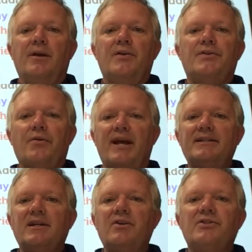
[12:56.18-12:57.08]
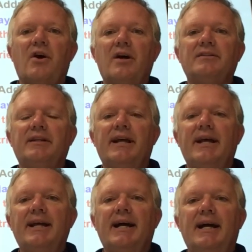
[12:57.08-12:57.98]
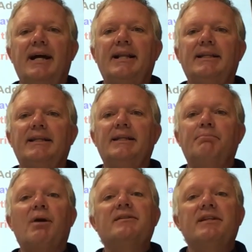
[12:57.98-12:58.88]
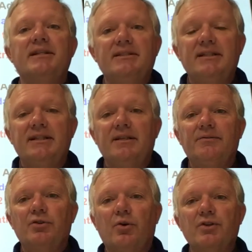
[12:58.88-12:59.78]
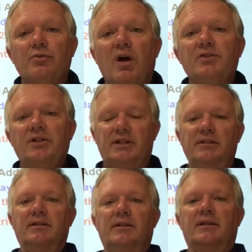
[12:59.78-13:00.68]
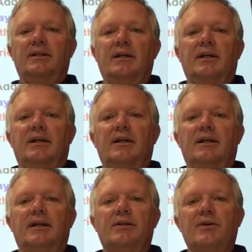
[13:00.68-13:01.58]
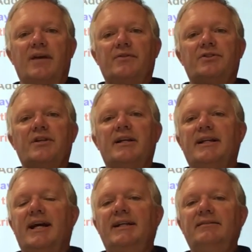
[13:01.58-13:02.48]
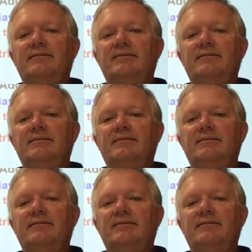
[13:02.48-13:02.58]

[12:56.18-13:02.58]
So that's our talk today on the presidency of George Washington. You have your study guide.